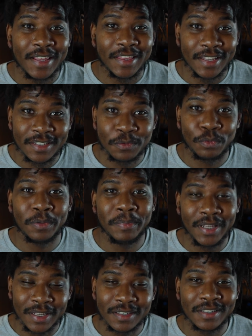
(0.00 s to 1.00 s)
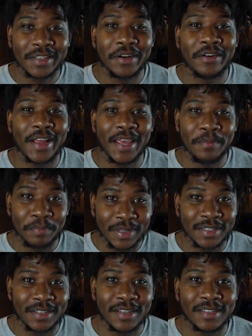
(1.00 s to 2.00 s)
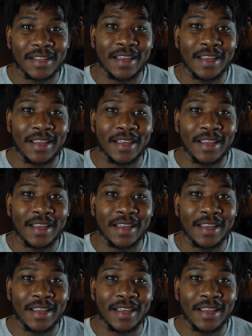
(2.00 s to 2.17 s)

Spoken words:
This would be considered a business,